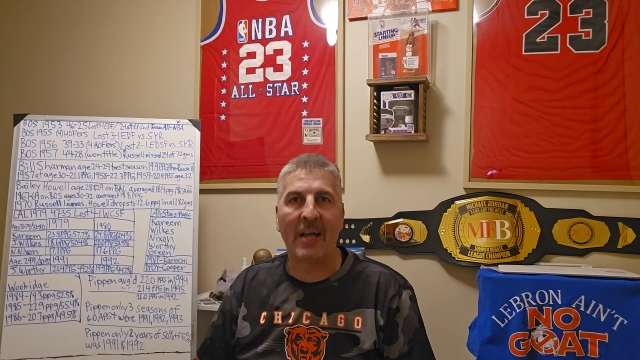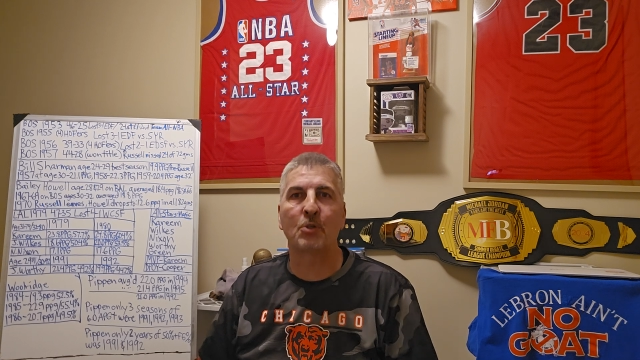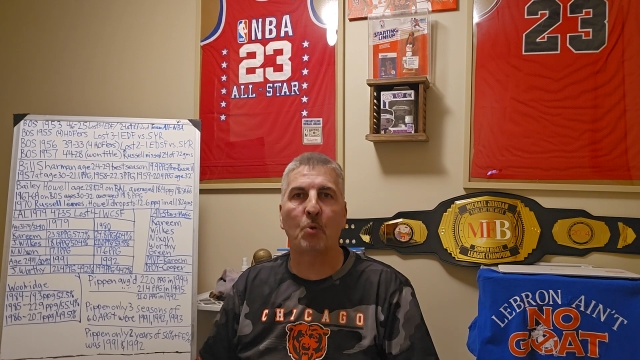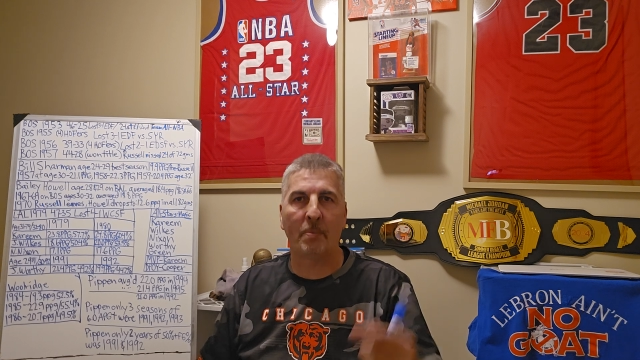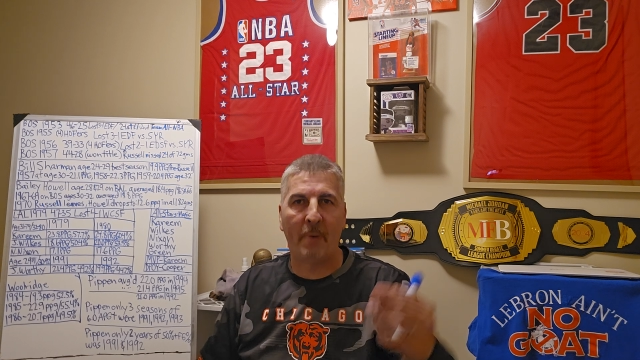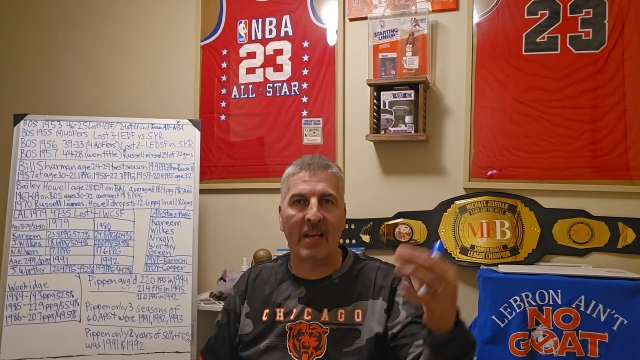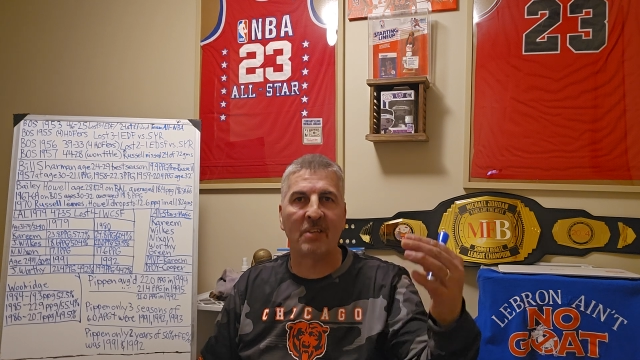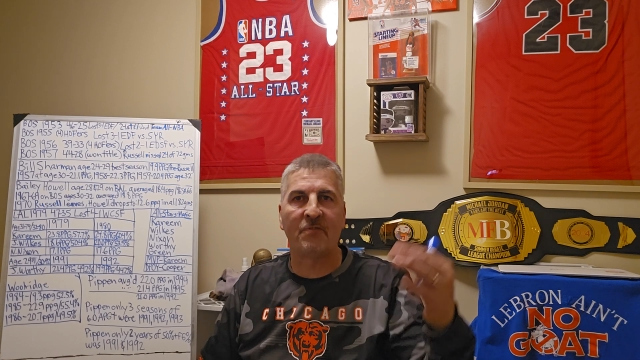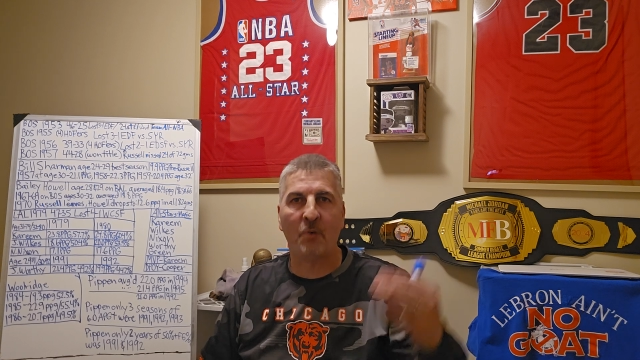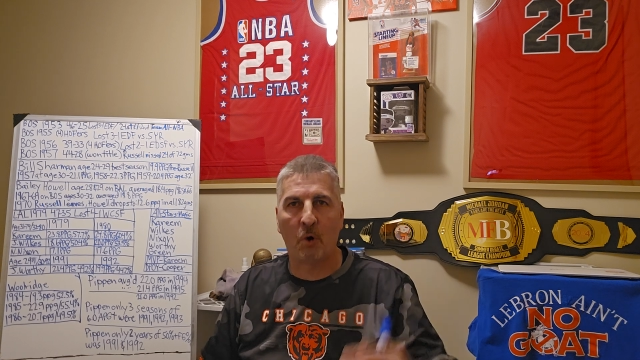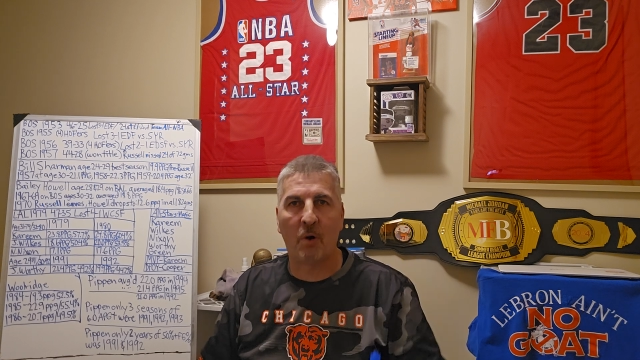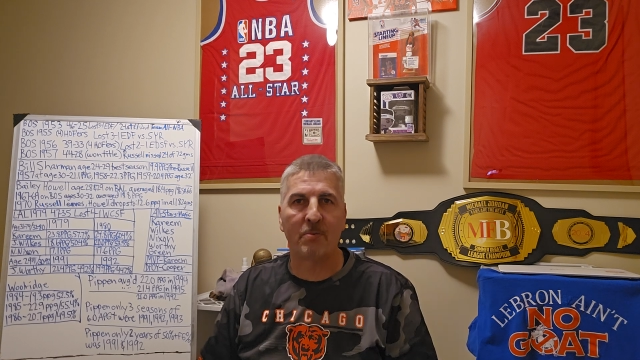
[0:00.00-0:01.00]
That's what made his
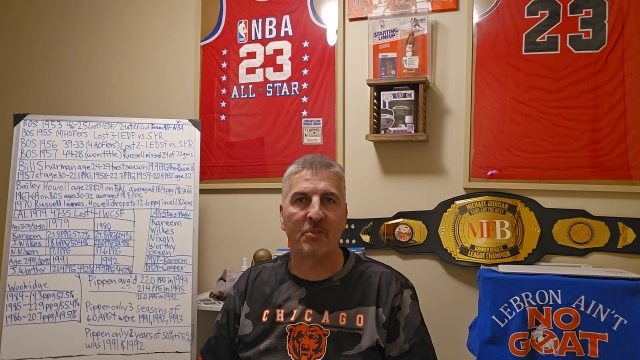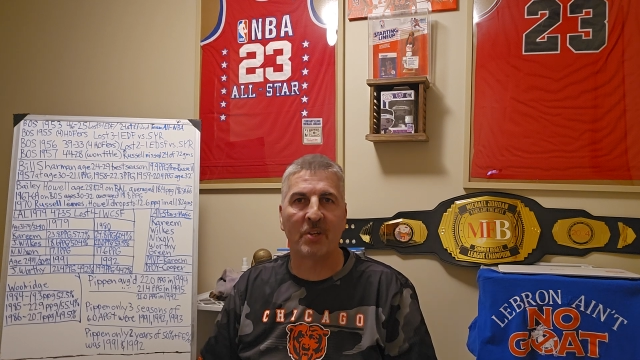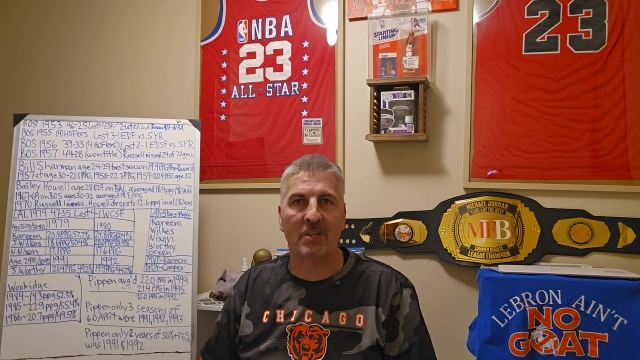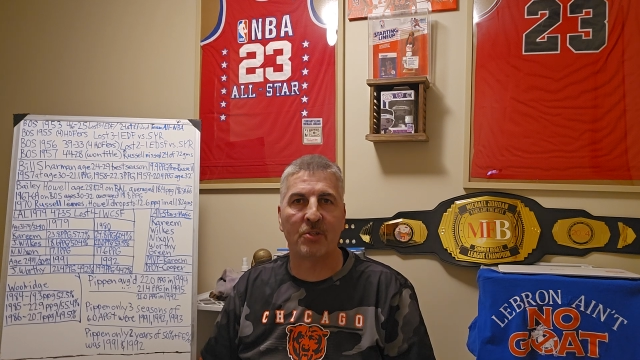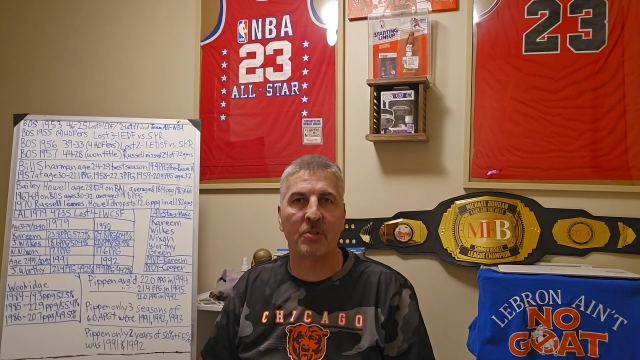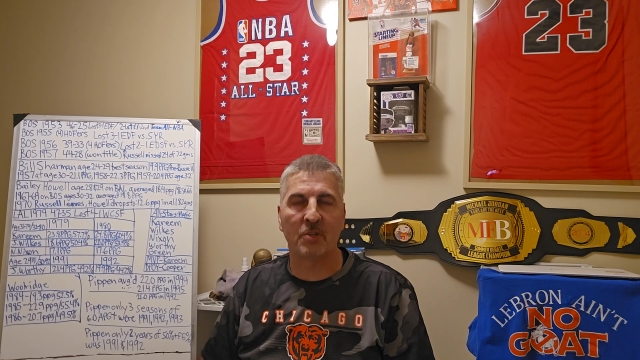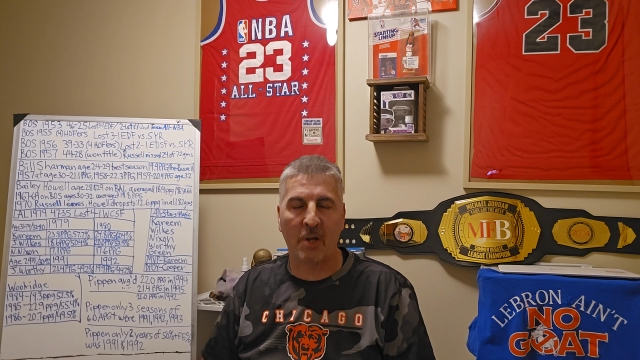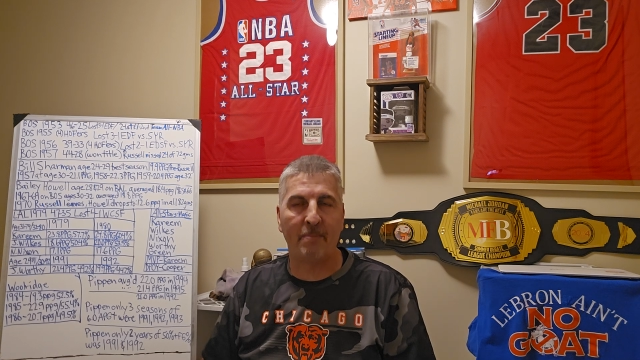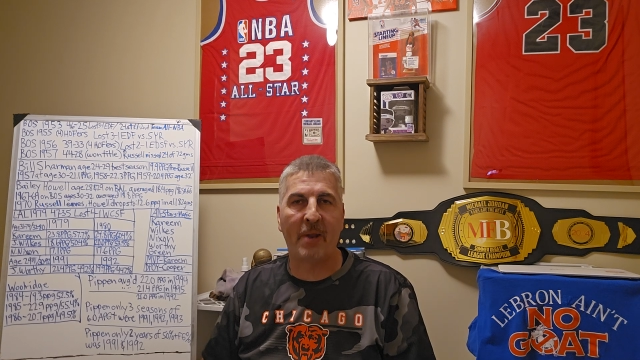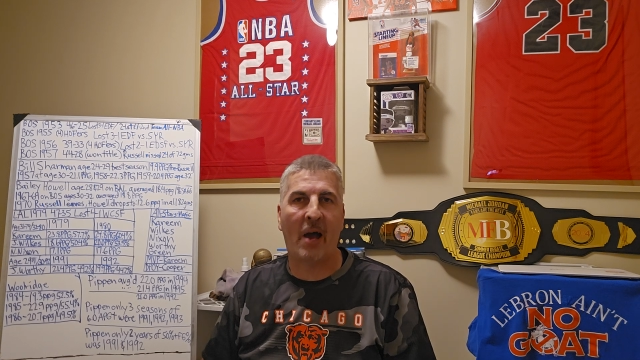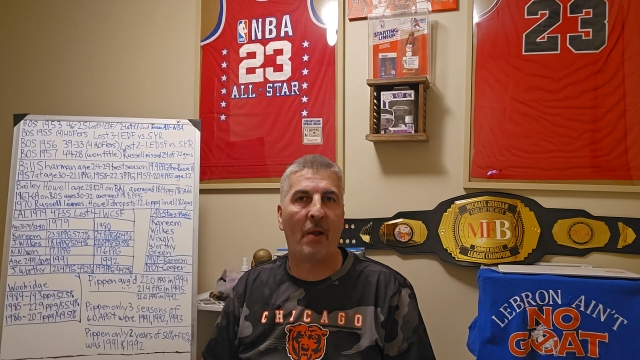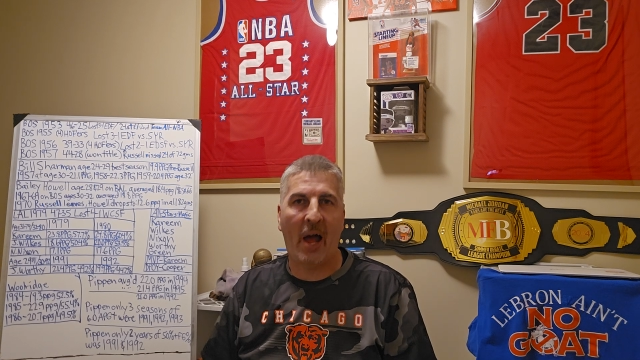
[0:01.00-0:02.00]
field goal percentage
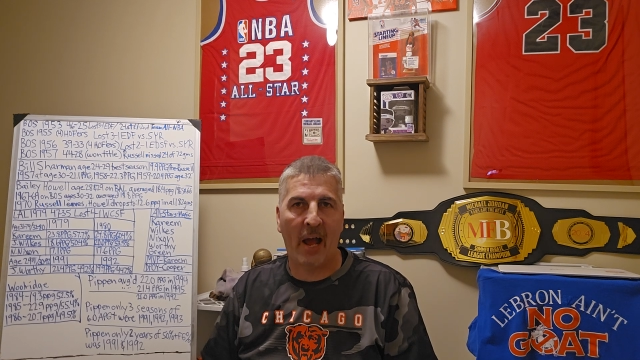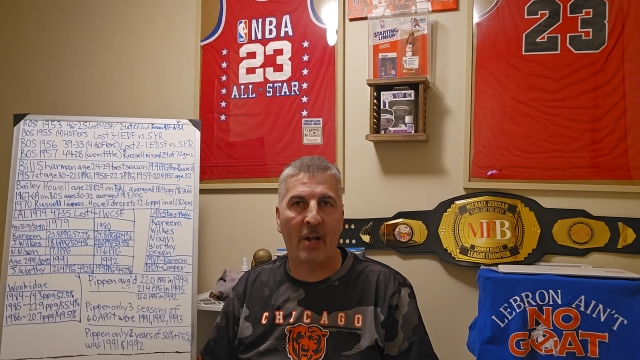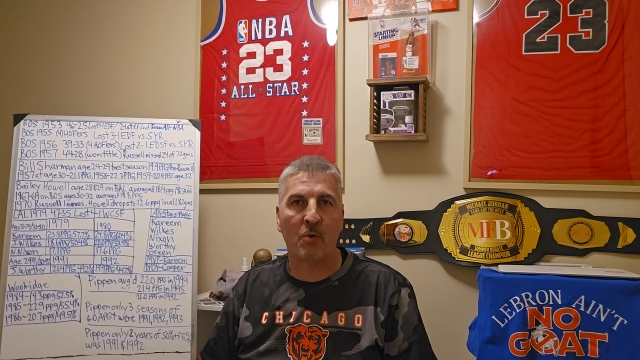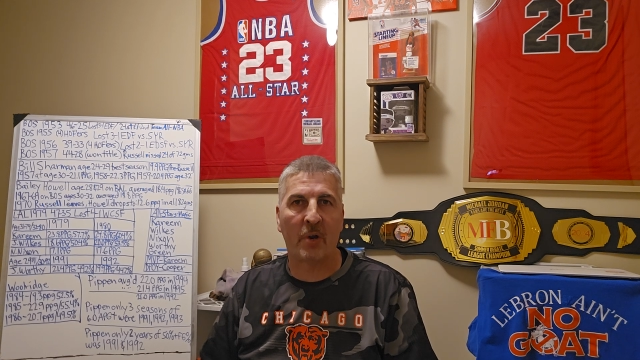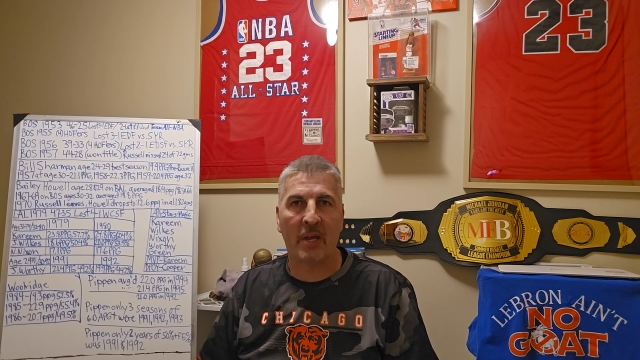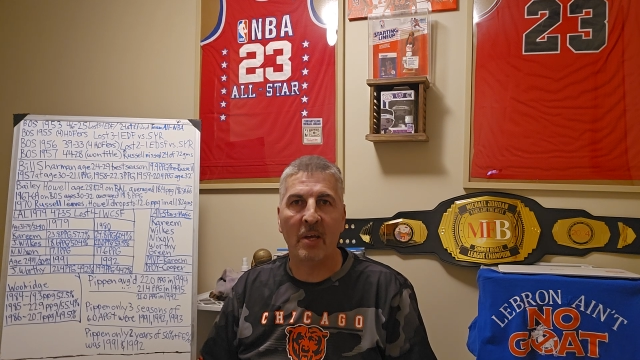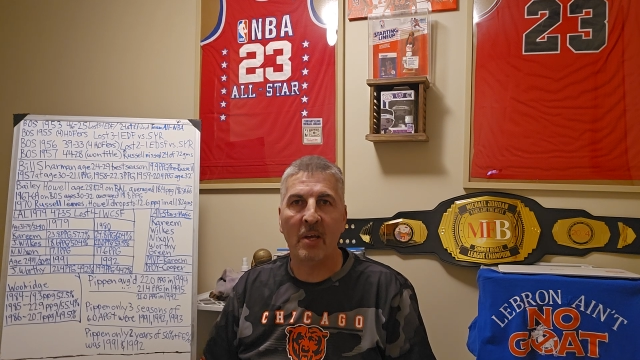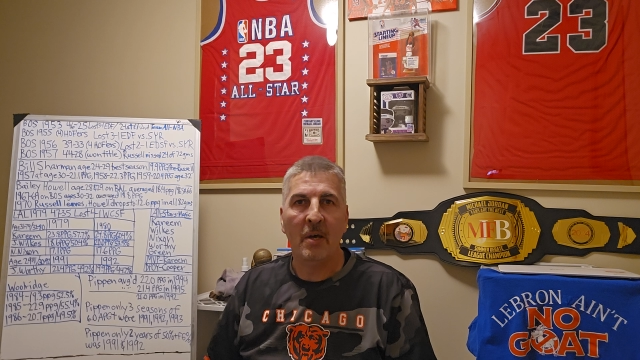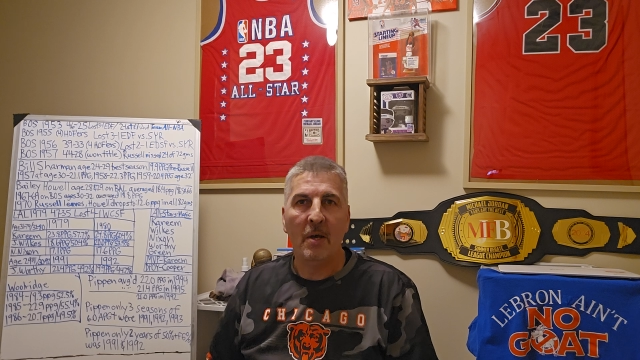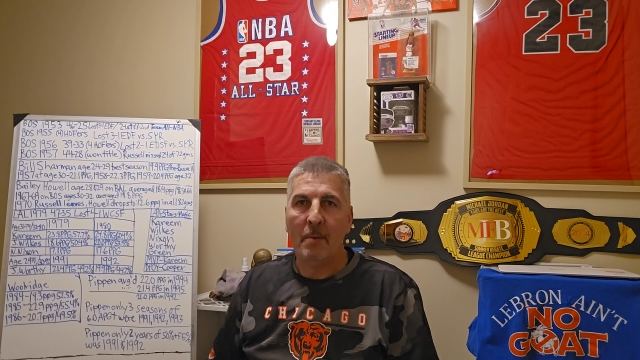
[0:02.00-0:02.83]
come down. I agree.